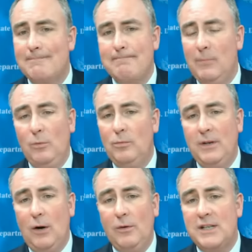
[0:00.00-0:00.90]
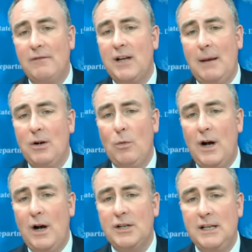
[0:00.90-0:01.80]
It's you know instead of coming to
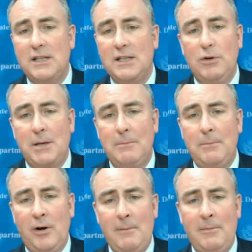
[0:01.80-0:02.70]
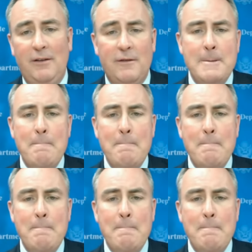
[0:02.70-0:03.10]
Washington D.C., which can be prohibitive.